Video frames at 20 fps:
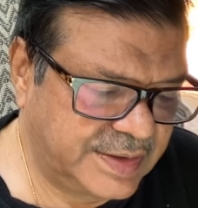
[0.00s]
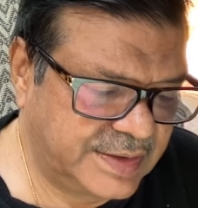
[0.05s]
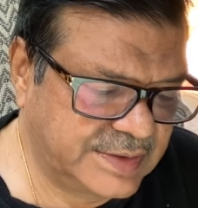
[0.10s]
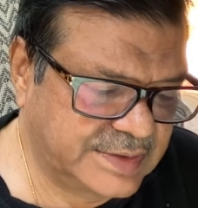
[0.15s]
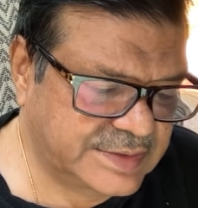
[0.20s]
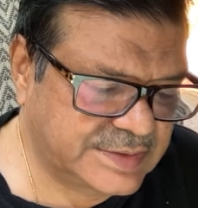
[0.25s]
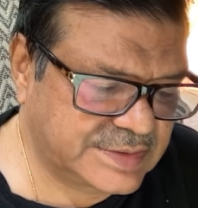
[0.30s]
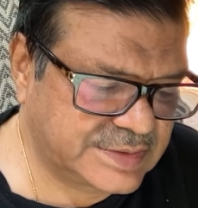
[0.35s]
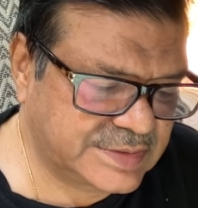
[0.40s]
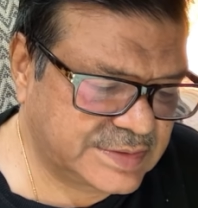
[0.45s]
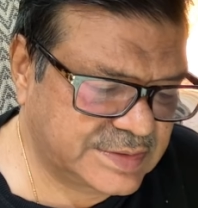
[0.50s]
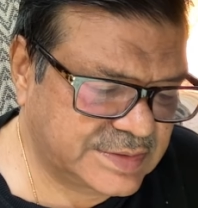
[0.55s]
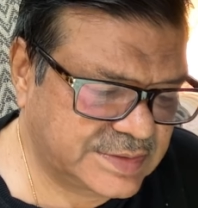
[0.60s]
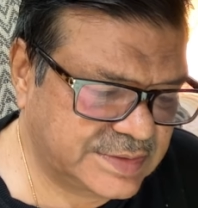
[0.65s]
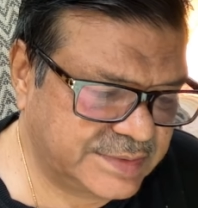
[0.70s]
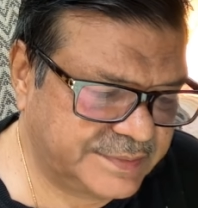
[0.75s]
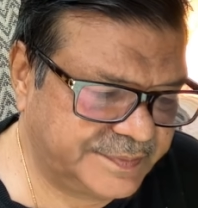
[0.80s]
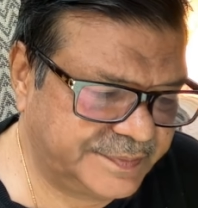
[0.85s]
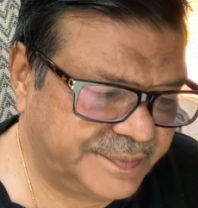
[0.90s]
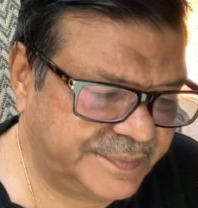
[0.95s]
is
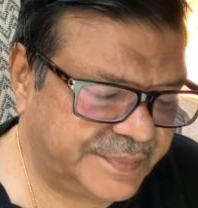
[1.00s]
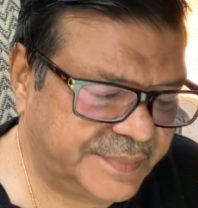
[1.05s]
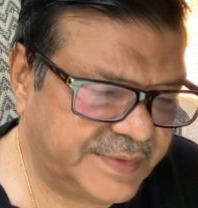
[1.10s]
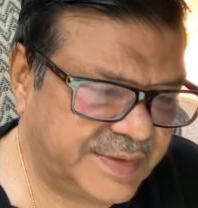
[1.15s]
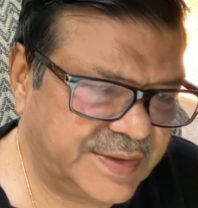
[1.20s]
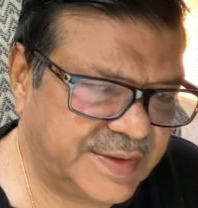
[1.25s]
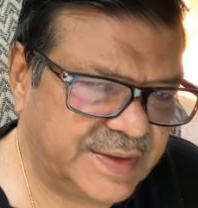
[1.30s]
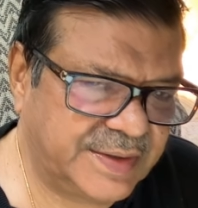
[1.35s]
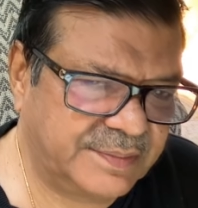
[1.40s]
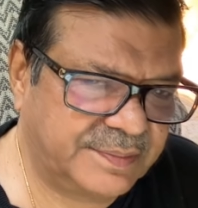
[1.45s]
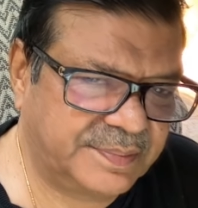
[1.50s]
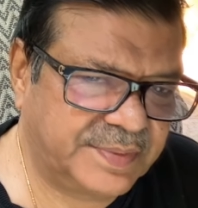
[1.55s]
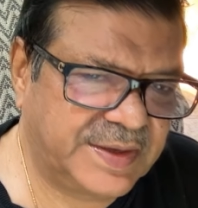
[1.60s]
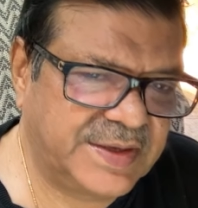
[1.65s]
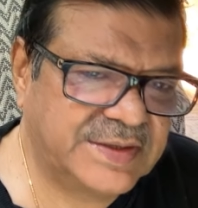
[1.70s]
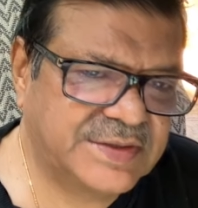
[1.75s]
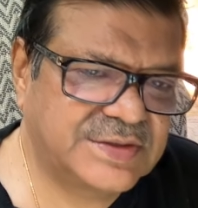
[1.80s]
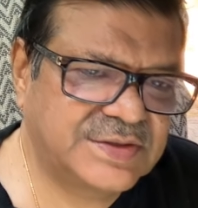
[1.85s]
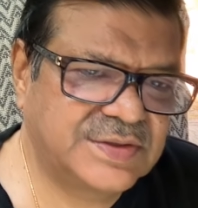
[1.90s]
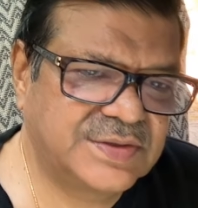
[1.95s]
a
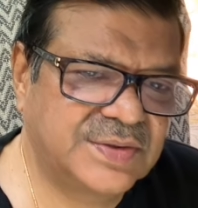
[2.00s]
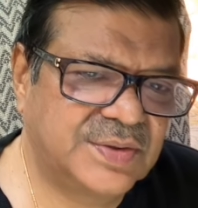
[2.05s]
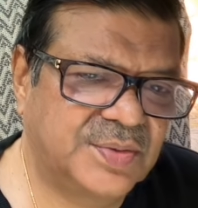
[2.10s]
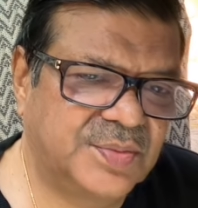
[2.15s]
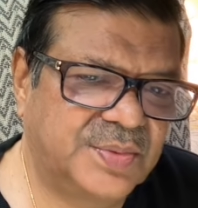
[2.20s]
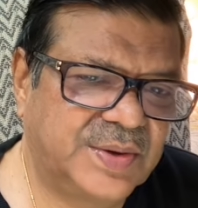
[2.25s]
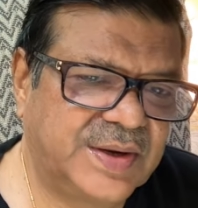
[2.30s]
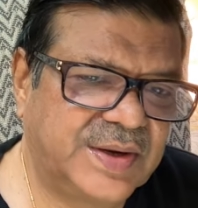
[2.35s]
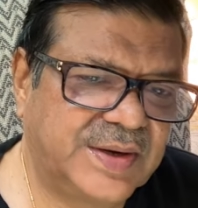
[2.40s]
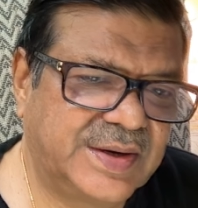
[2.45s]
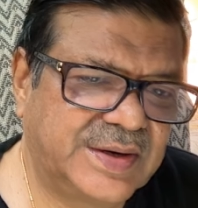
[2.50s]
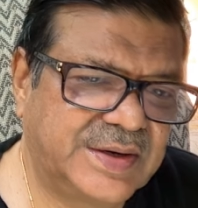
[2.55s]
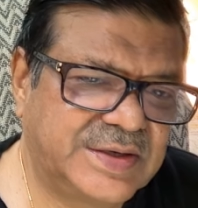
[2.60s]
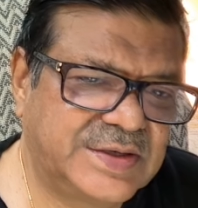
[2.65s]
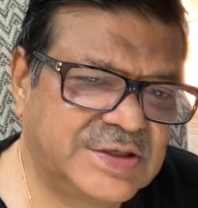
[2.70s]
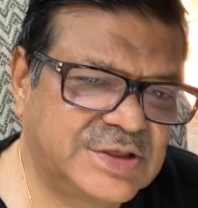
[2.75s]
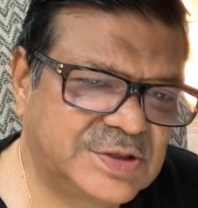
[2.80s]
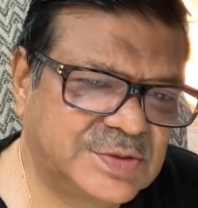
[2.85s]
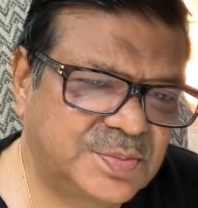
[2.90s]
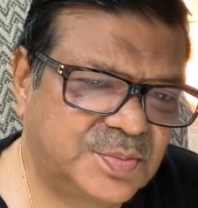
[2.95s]
place where
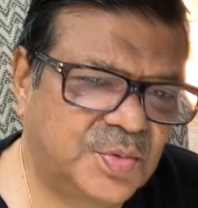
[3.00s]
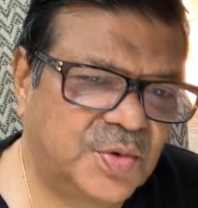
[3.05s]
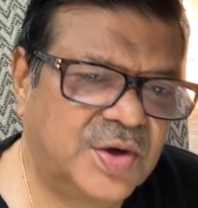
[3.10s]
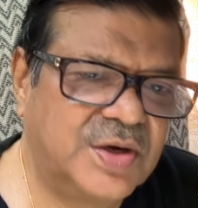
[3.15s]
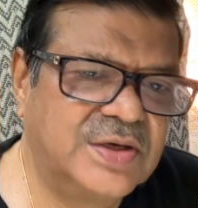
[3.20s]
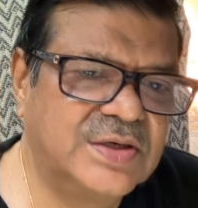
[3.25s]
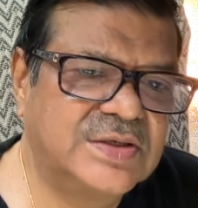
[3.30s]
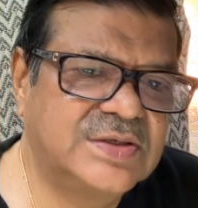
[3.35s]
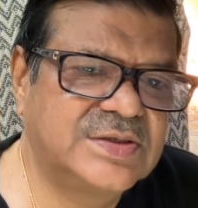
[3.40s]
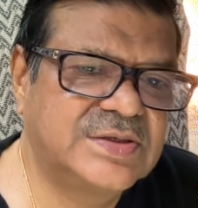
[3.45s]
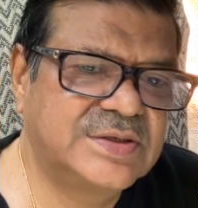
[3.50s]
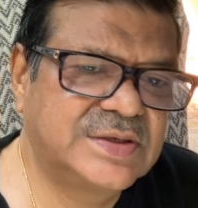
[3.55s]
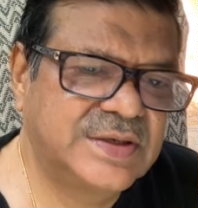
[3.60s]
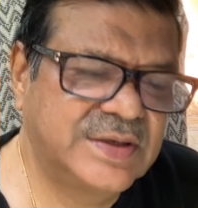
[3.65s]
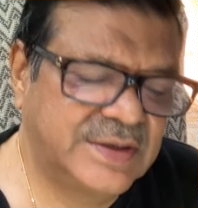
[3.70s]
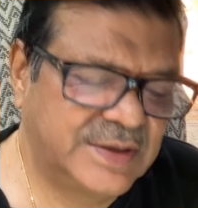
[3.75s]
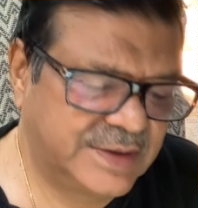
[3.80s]
it spoils.